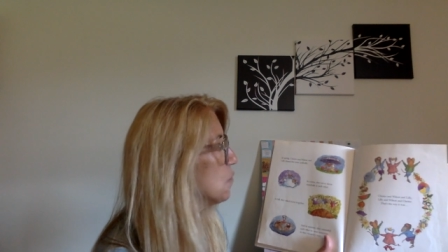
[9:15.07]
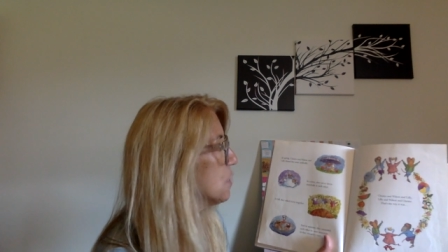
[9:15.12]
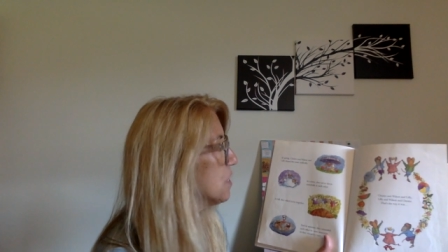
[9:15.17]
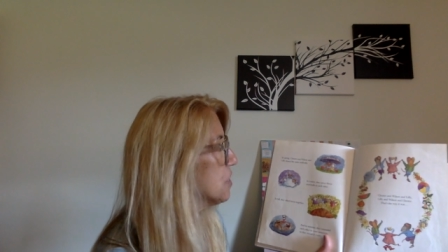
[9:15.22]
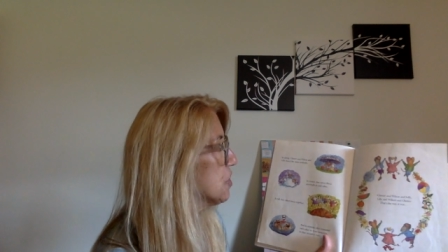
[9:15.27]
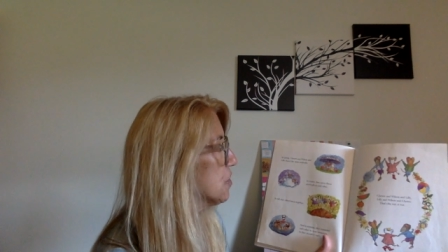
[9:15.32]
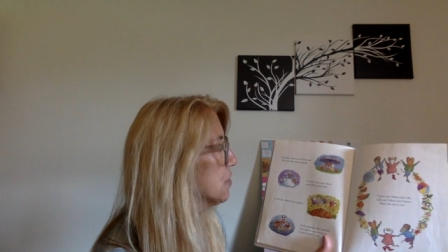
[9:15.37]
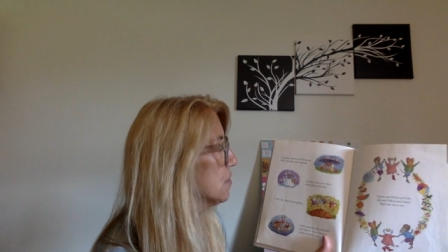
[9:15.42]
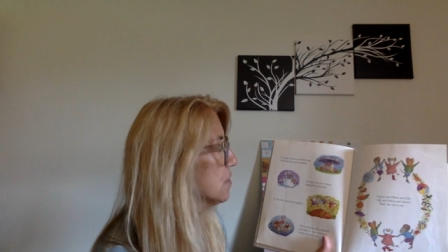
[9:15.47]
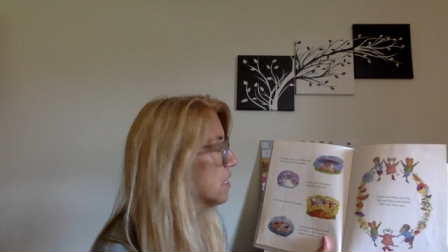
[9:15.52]

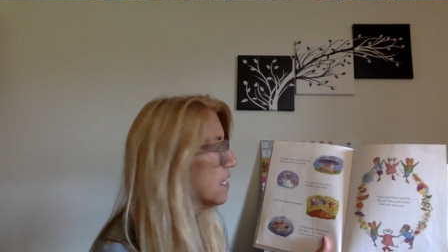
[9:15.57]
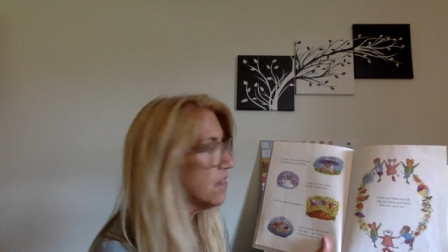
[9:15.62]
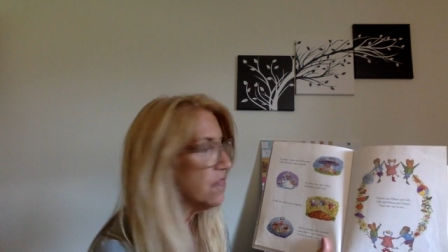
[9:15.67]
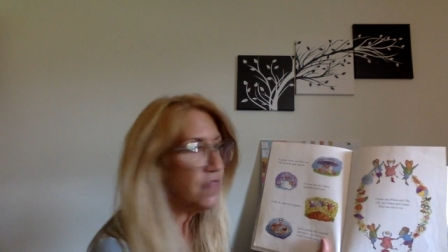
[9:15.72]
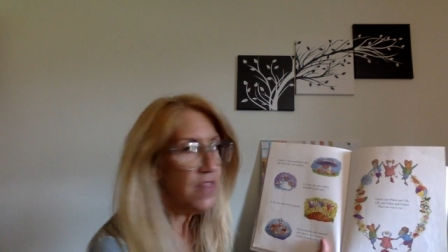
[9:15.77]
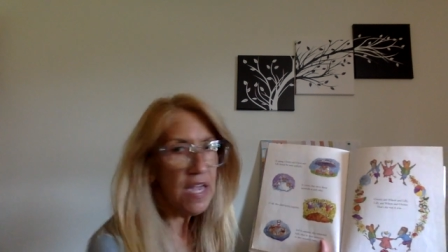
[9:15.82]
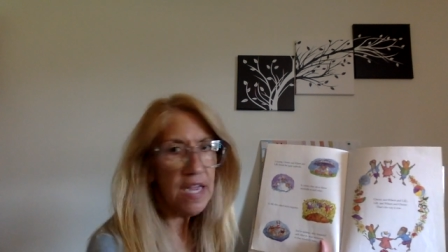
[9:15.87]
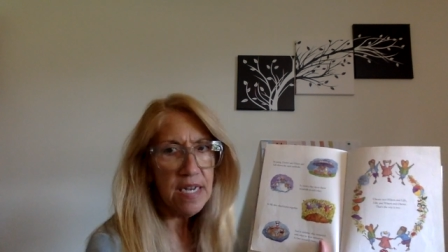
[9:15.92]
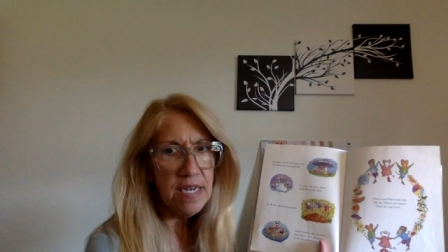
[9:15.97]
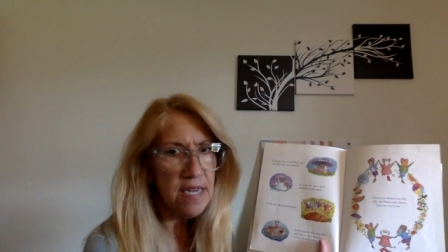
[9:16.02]
winter,
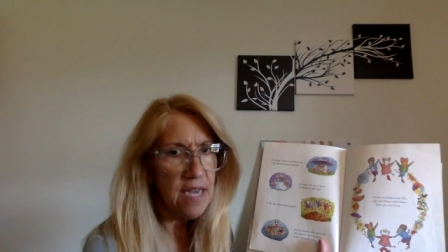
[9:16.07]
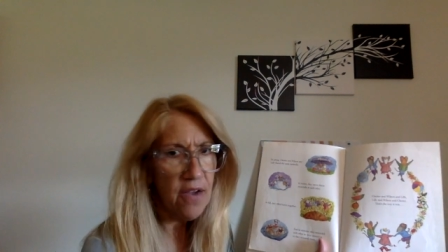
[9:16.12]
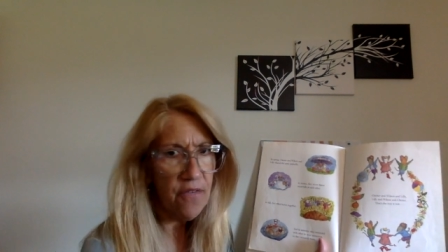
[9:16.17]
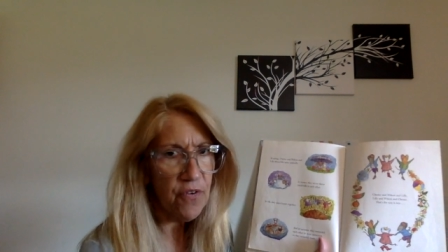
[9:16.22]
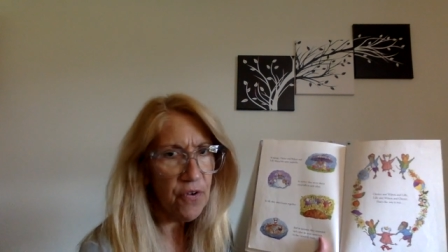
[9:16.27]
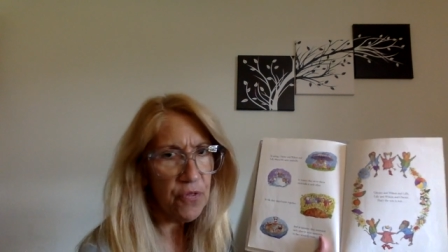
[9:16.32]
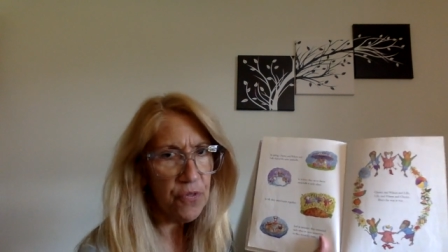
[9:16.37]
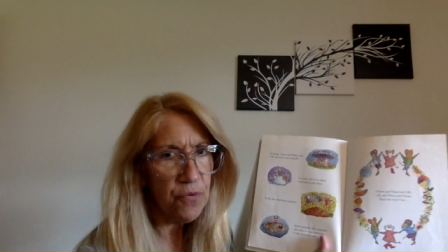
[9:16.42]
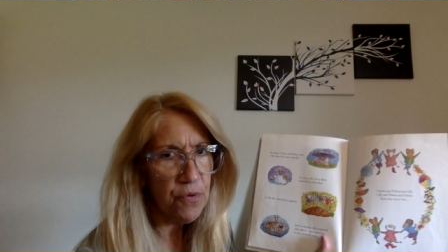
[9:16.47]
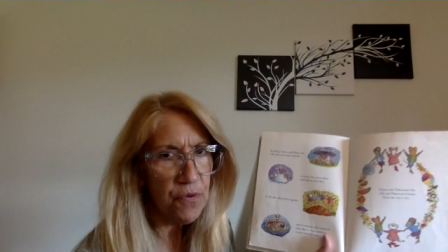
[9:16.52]
they
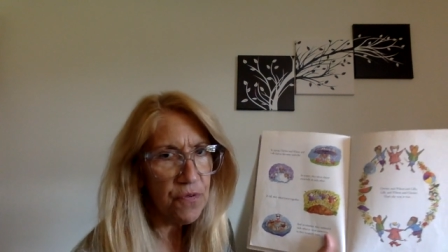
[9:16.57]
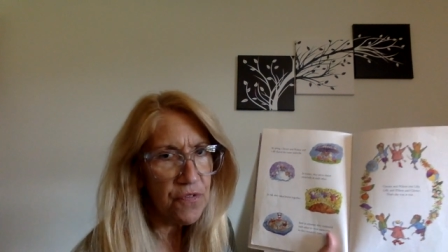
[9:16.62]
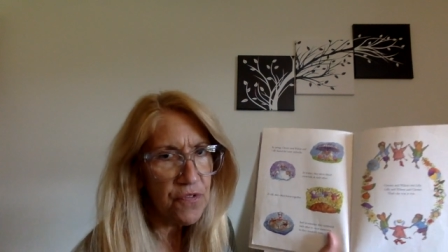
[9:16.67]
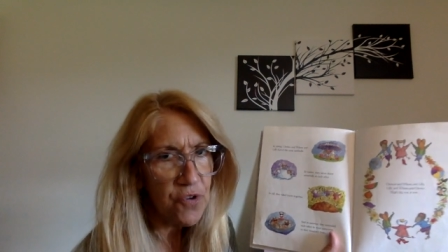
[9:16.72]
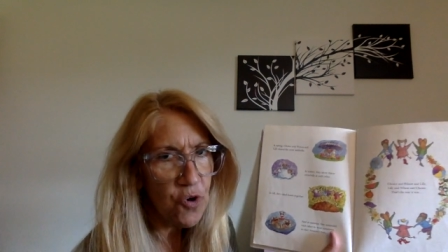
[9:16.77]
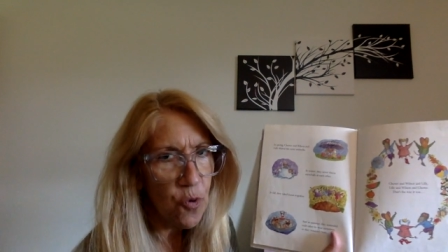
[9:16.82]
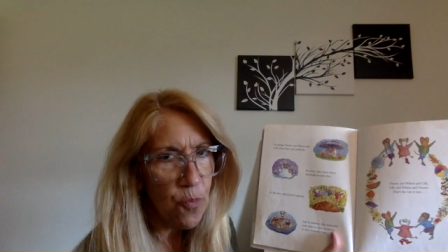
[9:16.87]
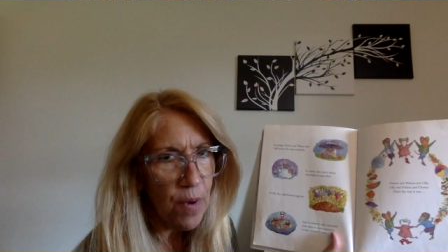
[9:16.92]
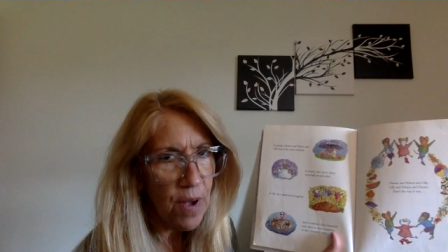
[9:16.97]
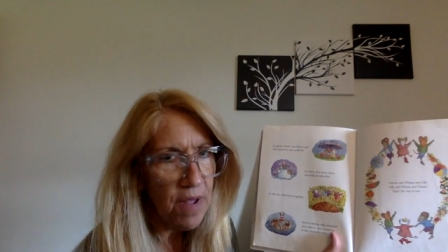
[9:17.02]
never threw
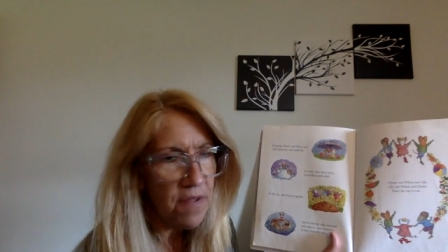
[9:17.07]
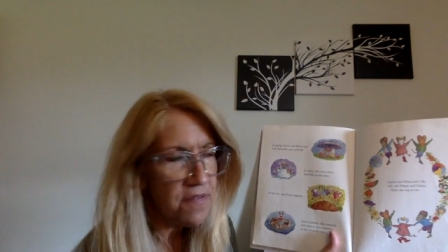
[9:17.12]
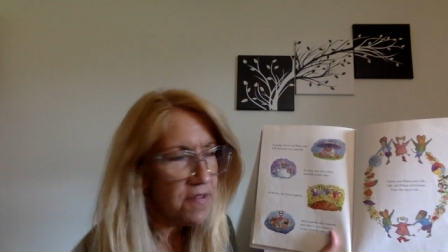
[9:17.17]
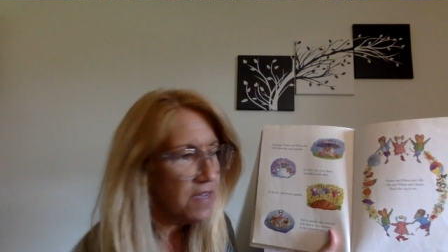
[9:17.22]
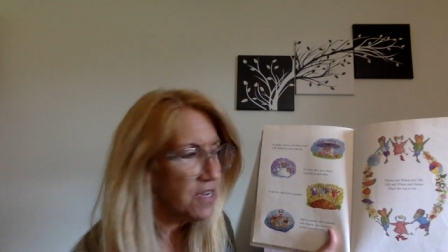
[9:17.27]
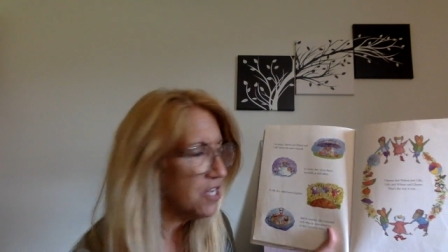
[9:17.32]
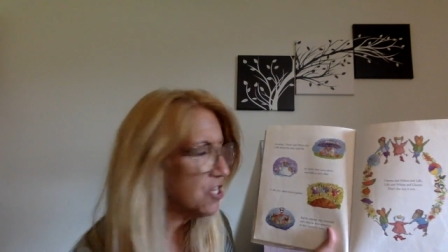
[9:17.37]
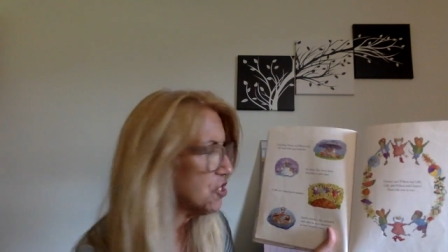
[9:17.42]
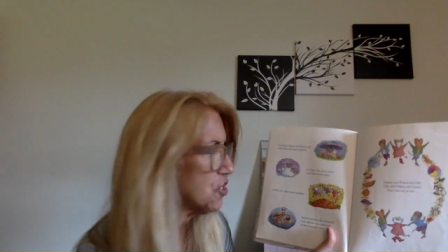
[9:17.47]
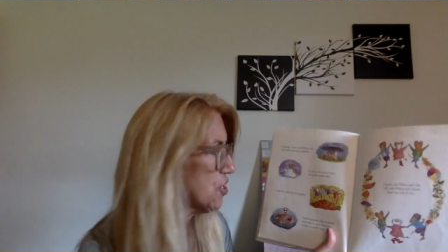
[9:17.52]
snowballs
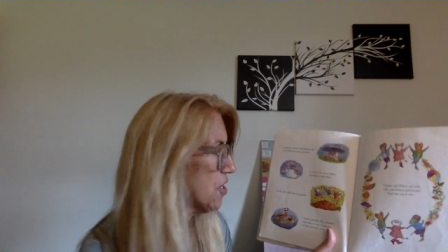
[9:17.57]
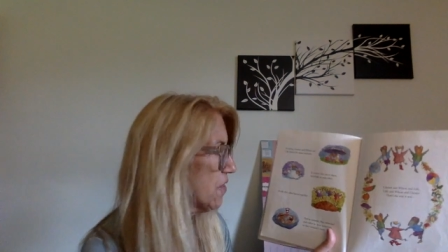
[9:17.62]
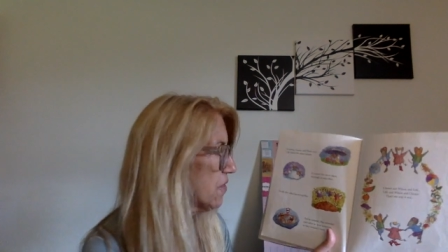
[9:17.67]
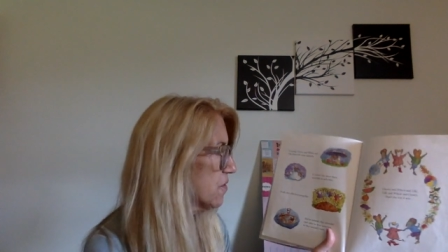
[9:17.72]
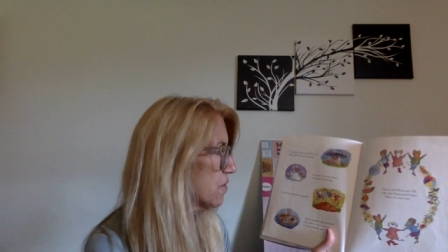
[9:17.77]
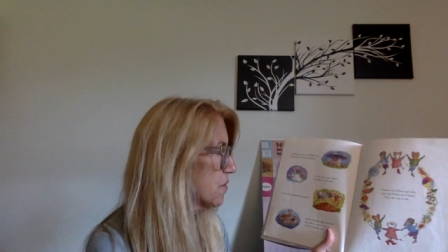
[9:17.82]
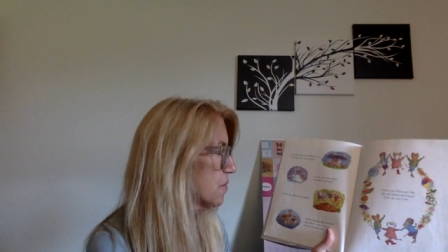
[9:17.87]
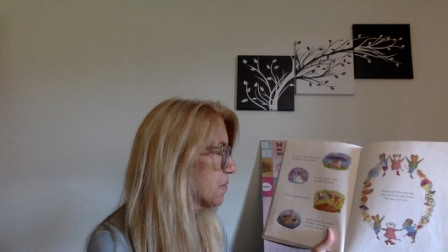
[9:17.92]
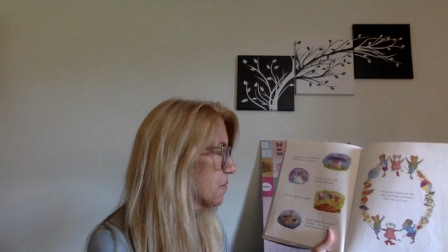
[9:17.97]
at each other.